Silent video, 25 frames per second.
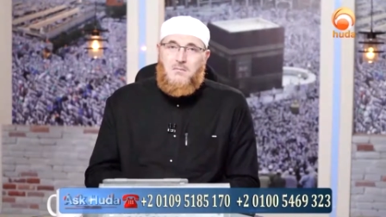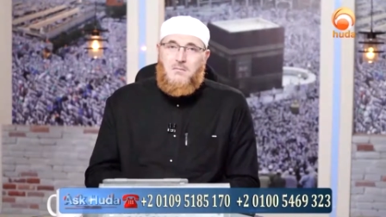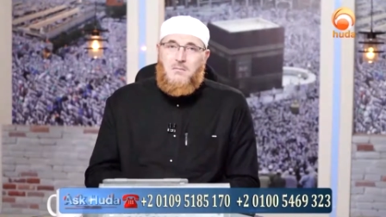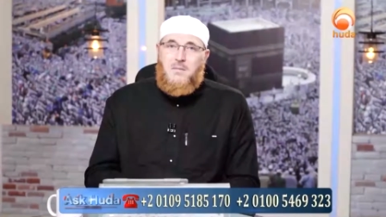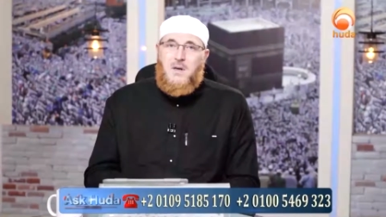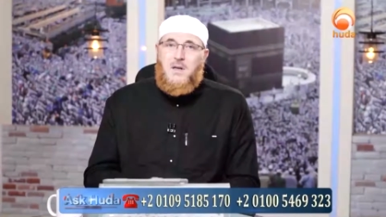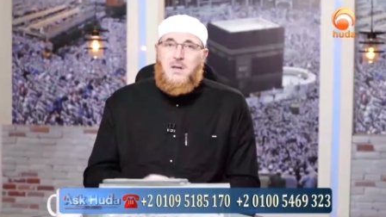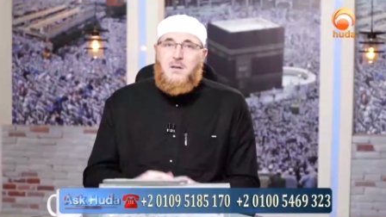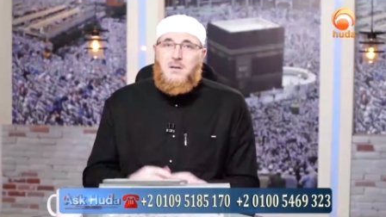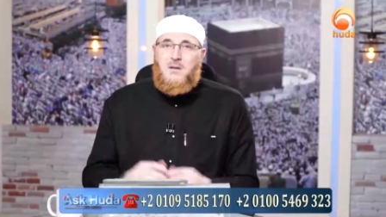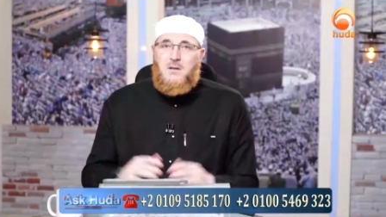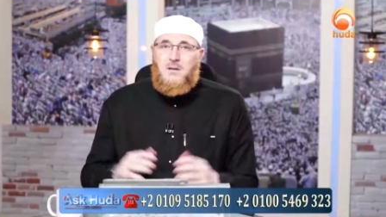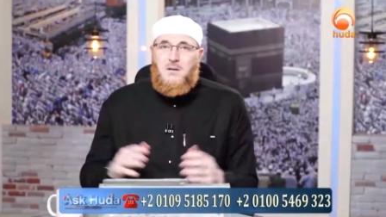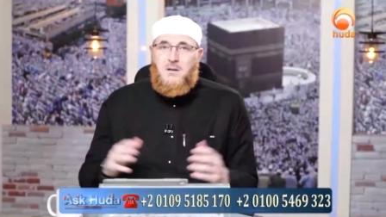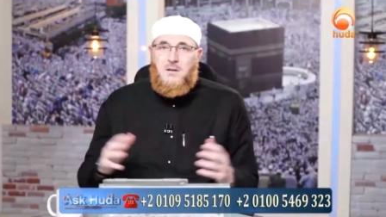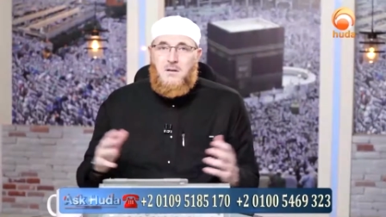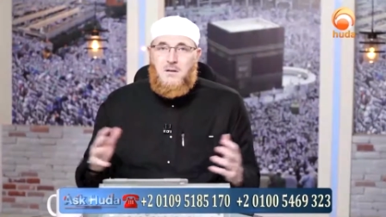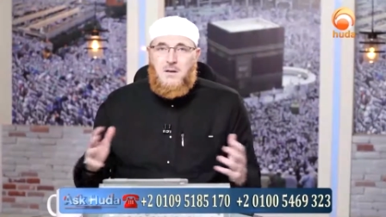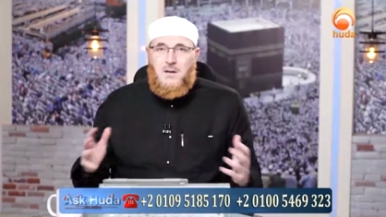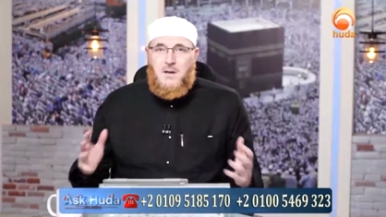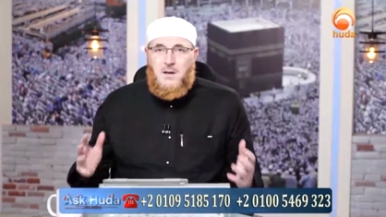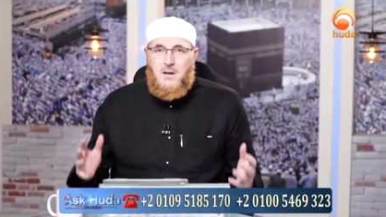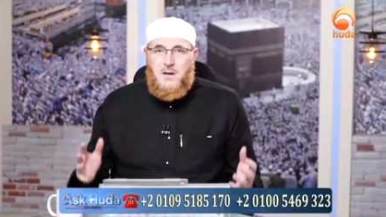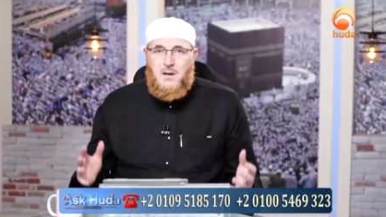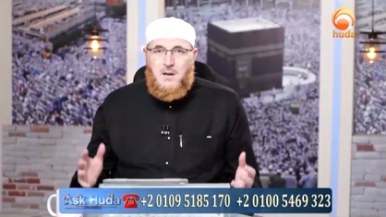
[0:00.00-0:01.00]
But
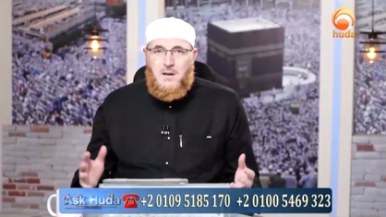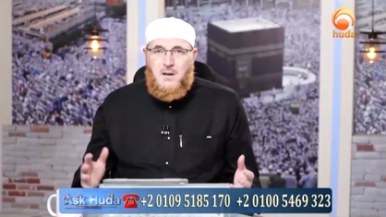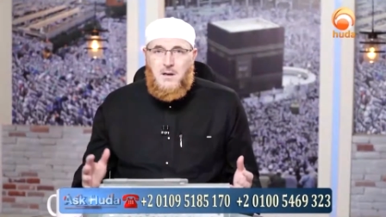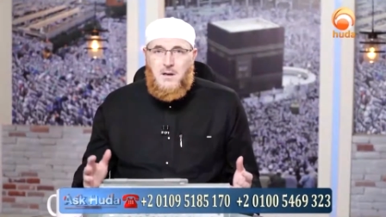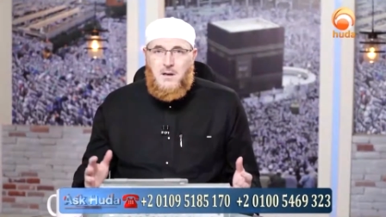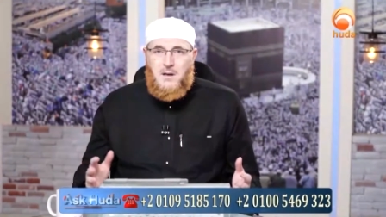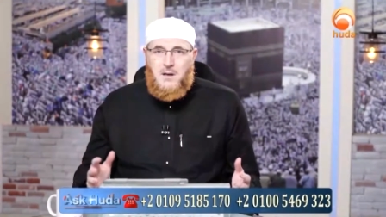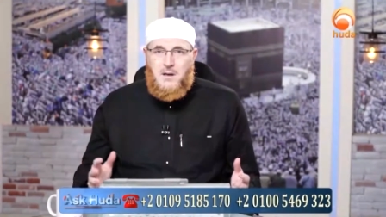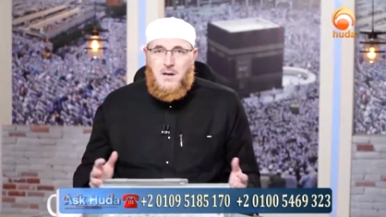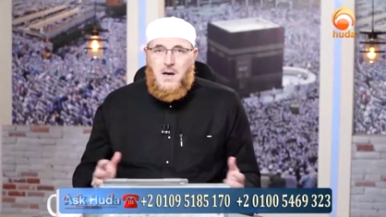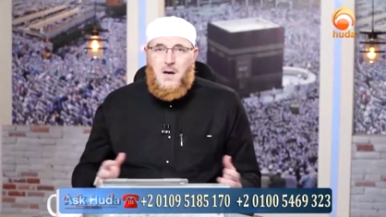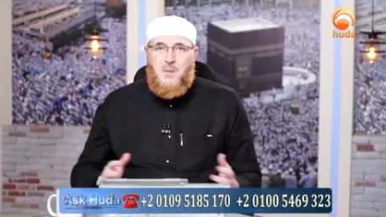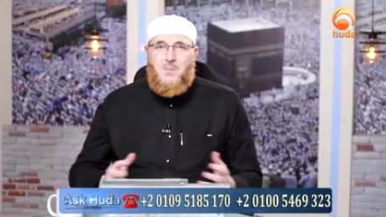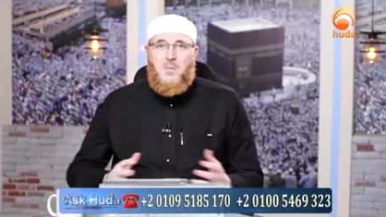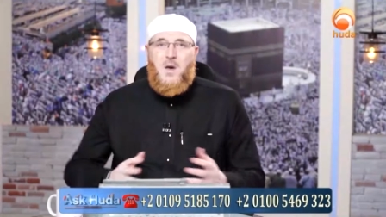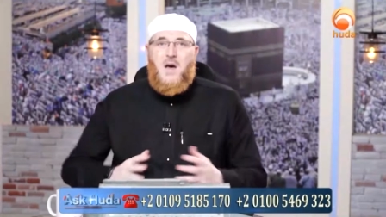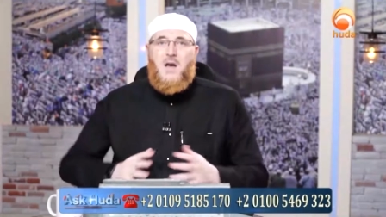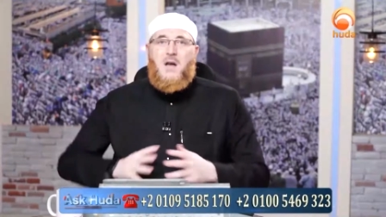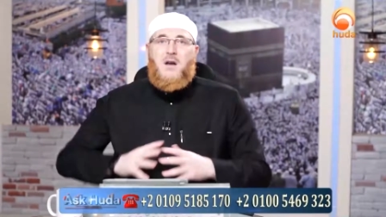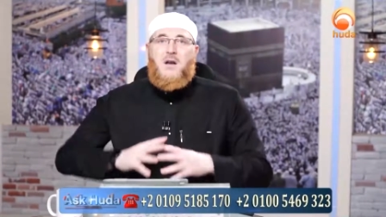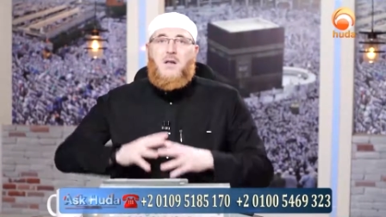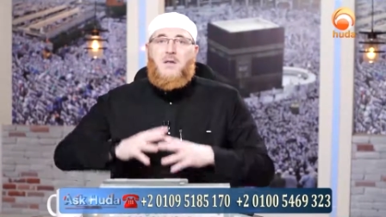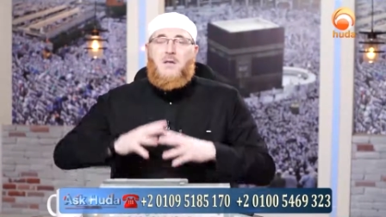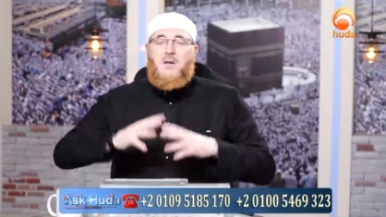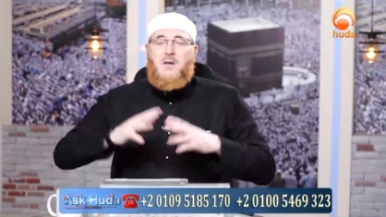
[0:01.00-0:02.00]
they got
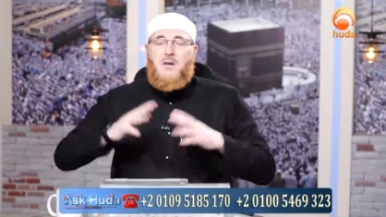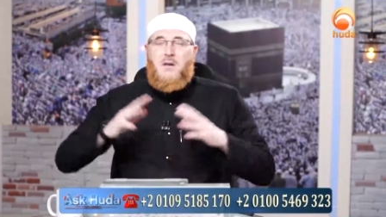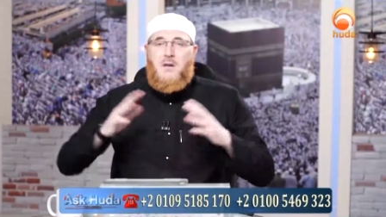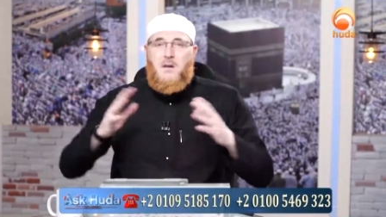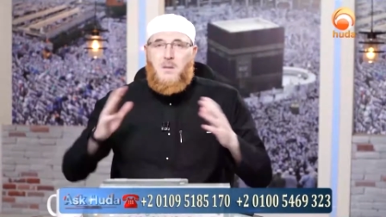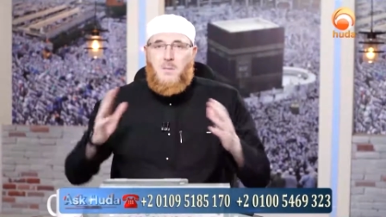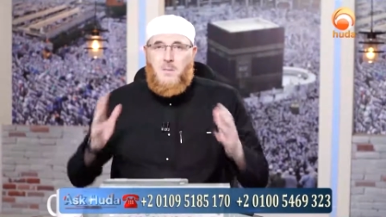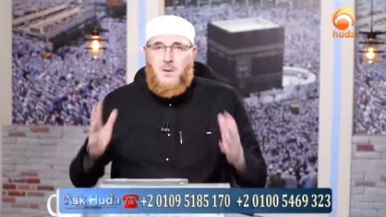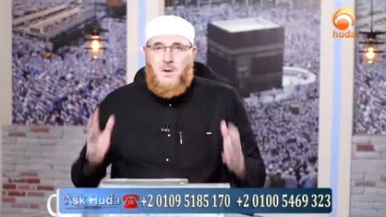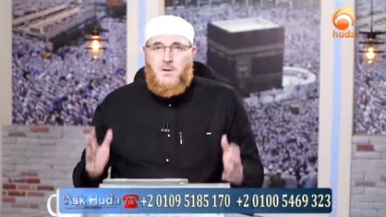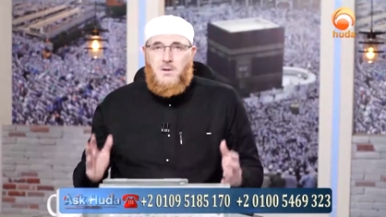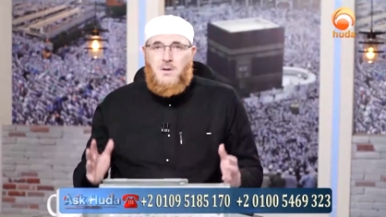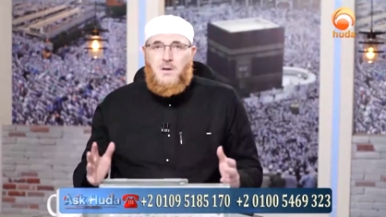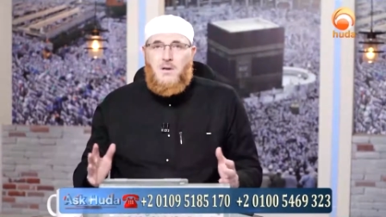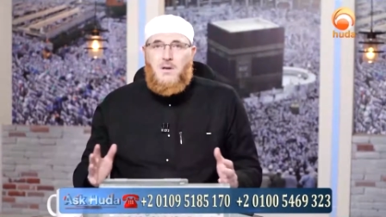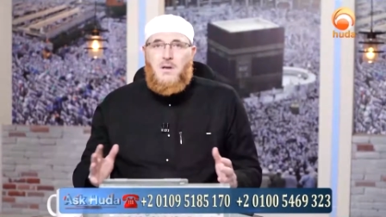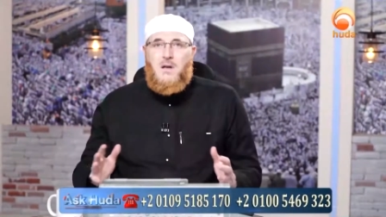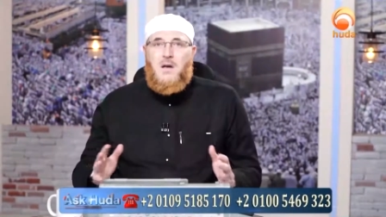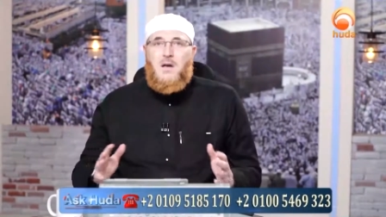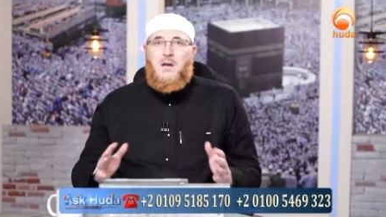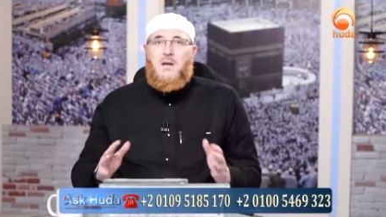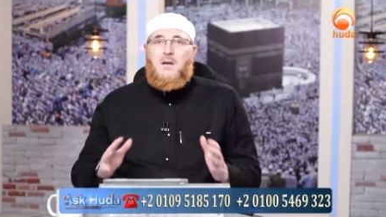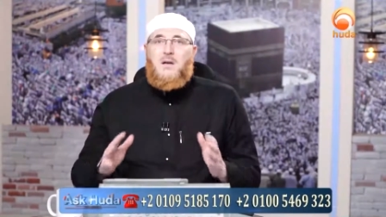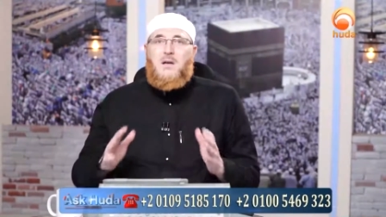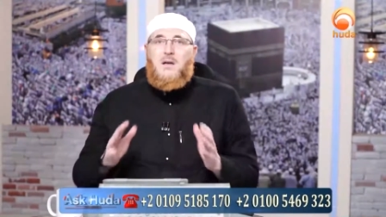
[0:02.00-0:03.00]
married, they
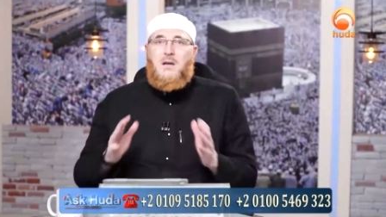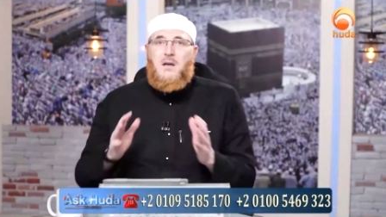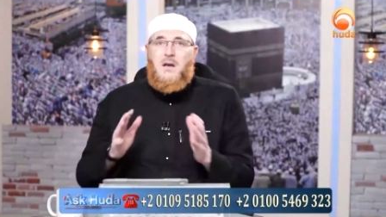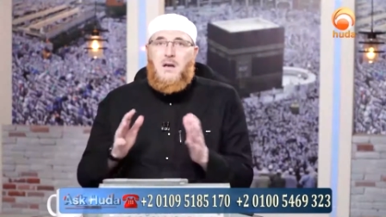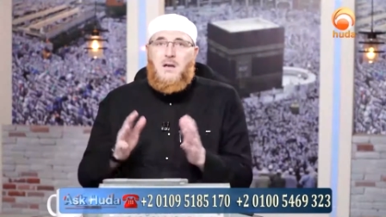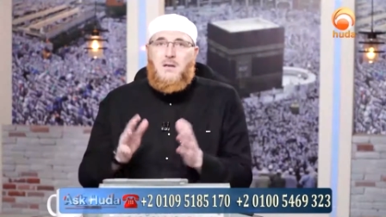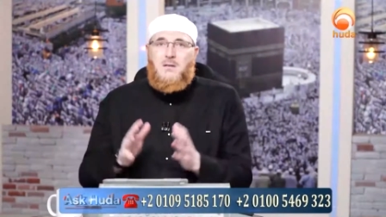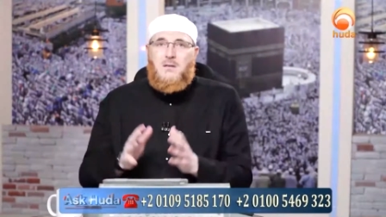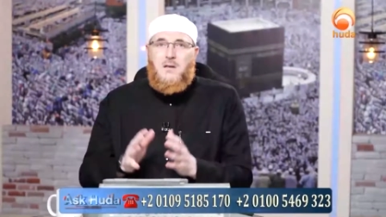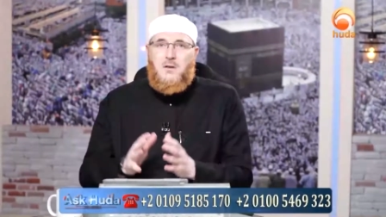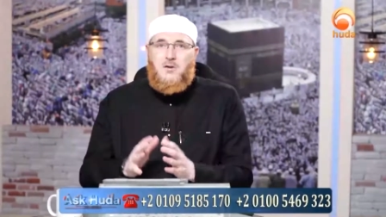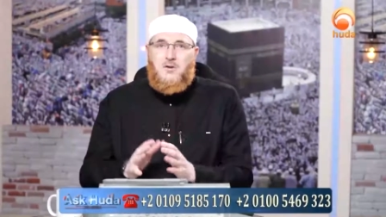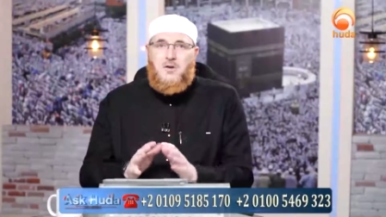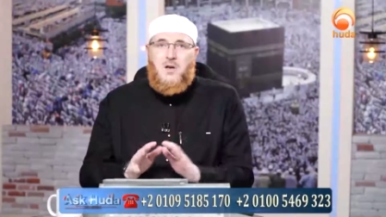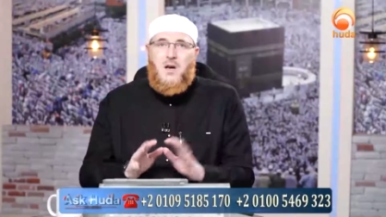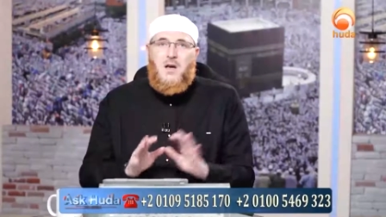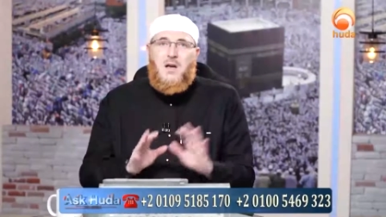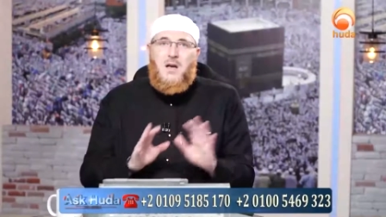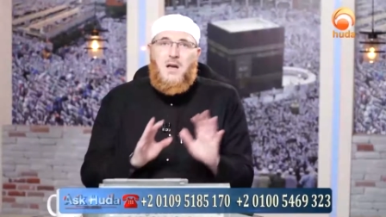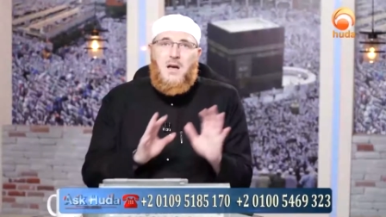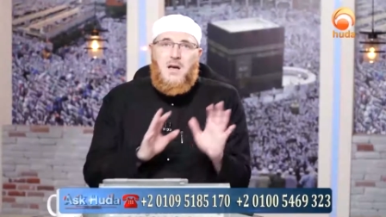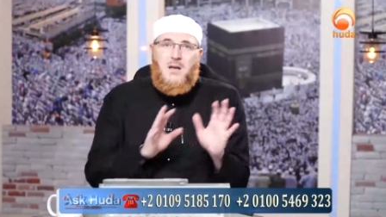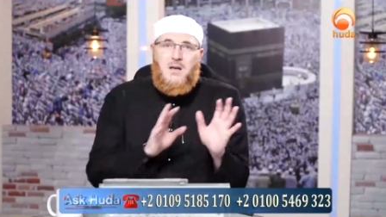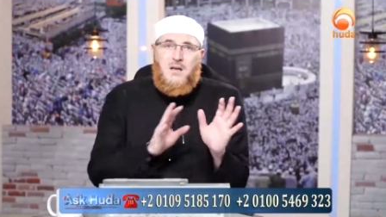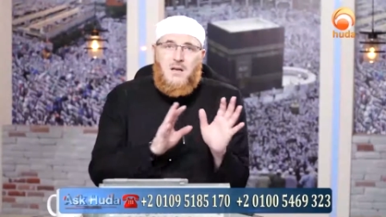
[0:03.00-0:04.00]
repented, and he raised the
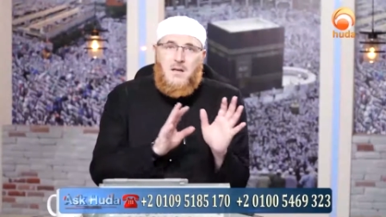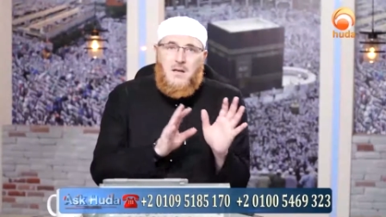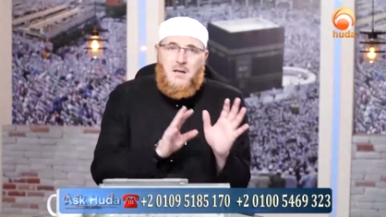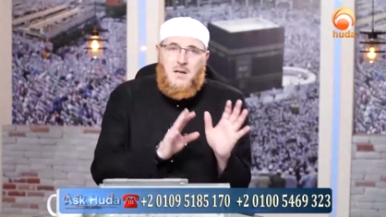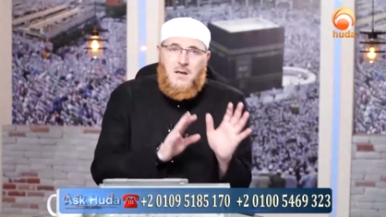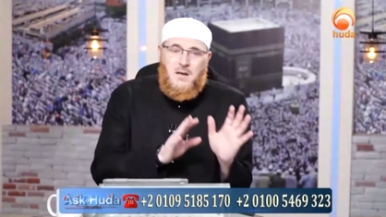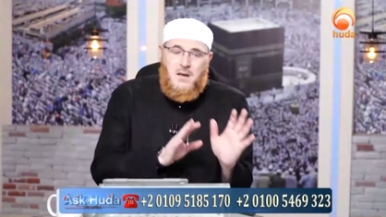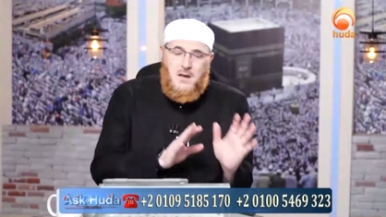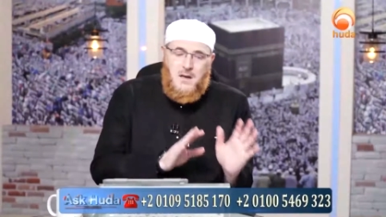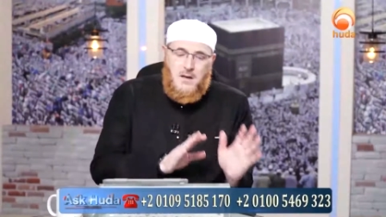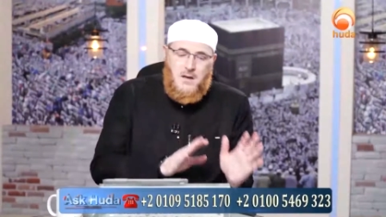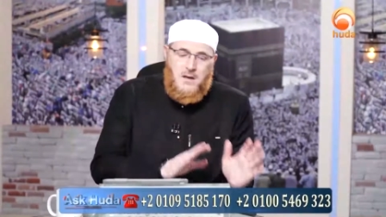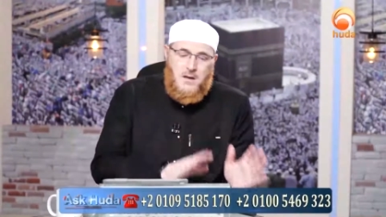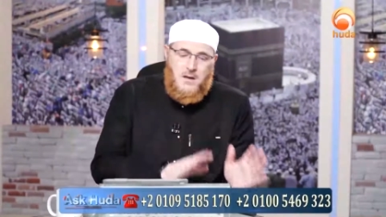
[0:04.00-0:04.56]
child and he